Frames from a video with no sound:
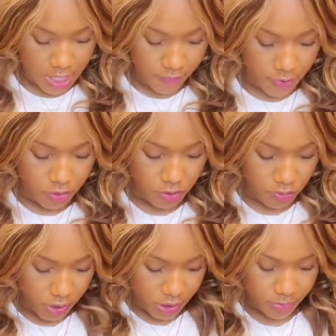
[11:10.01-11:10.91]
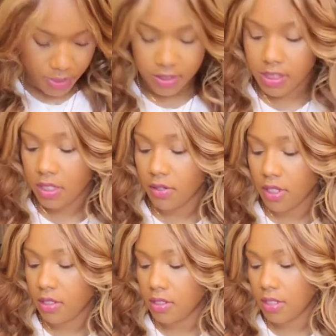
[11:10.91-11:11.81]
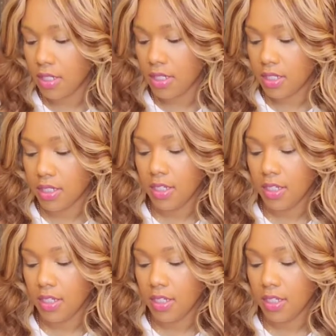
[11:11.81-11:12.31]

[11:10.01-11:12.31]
If you do want something serious, then